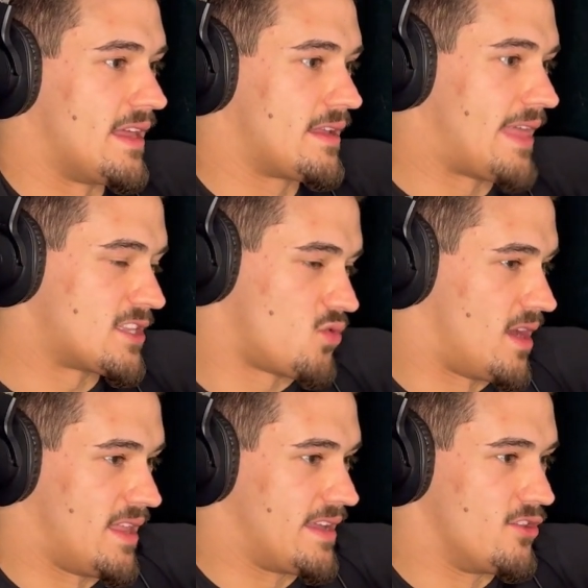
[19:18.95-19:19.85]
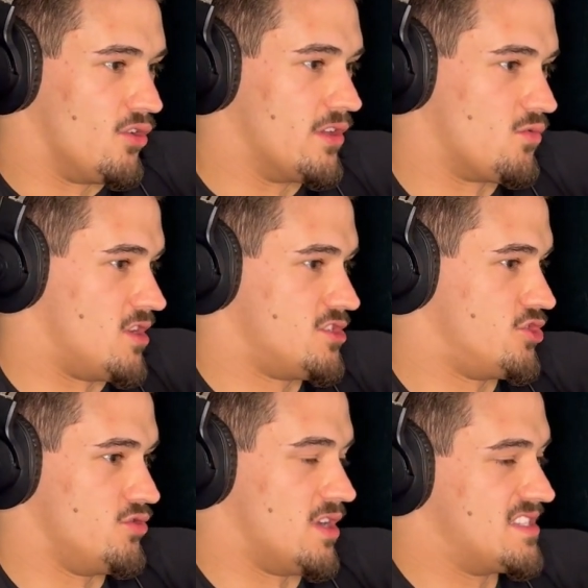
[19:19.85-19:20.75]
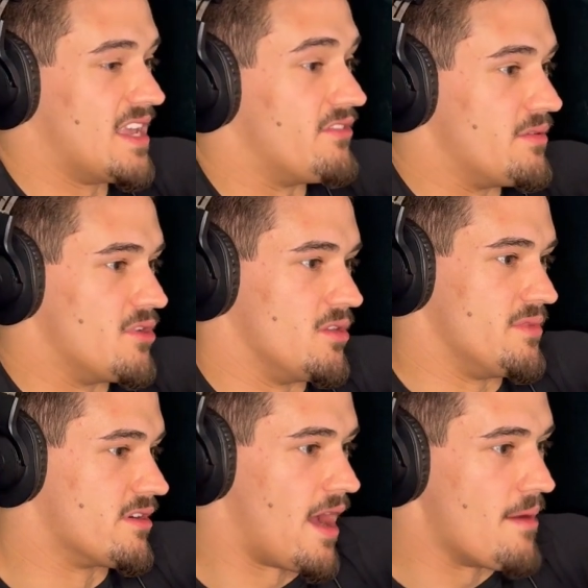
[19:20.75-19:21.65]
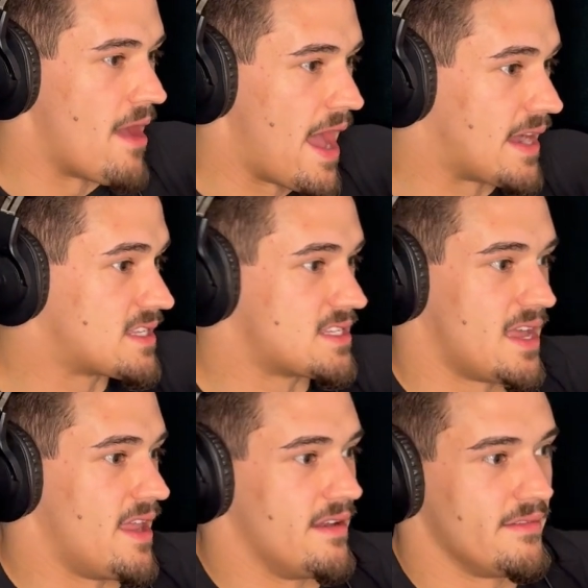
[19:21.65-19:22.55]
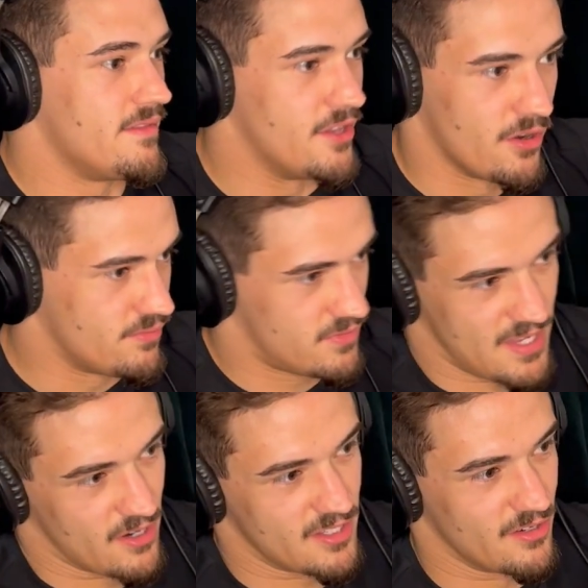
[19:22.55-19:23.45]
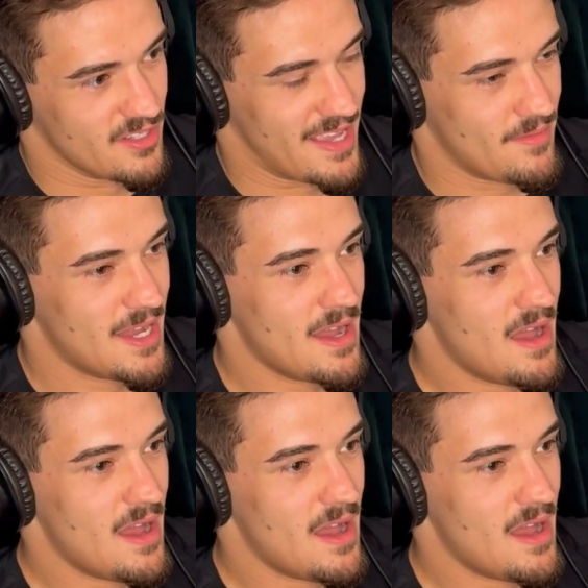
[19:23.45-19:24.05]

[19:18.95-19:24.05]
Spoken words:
Like that's why like Nolan wants to shoot on 70 millimeter IMAX, and Tarantino the same.